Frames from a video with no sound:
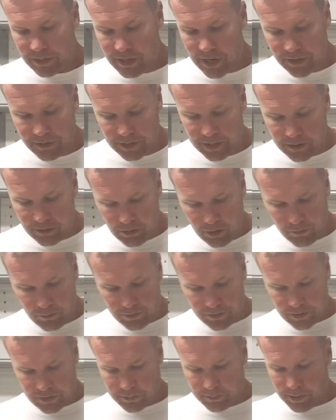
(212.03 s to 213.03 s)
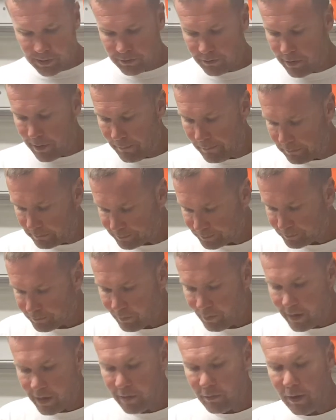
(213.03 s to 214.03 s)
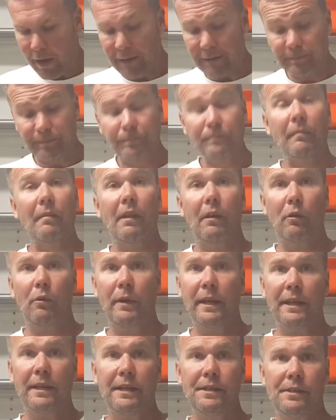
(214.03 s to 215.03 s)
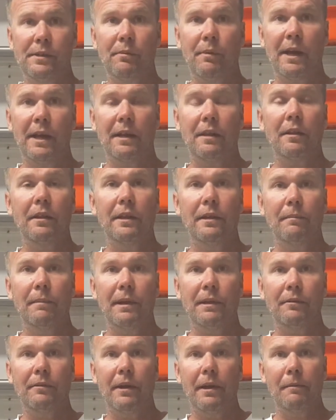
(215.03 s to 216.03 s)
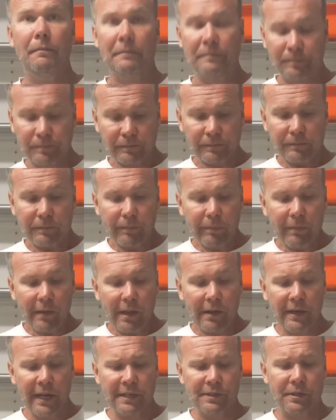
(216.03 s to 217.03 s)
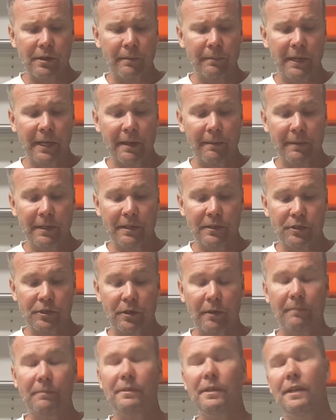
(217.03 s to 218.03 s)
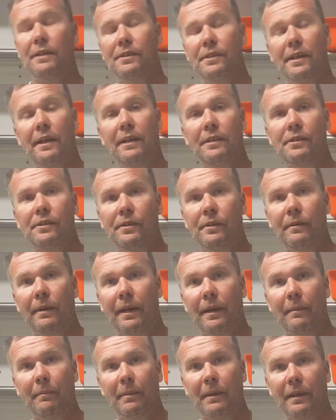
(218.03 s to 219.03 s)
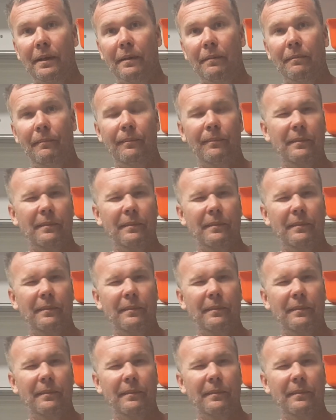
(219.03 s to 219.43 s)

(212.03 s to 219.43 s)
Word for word: you don't need a lot with this mudcrab. Anyway, quick, easy way to clean your mudcrab. Next time you come into the shop, don't say it's too overkill.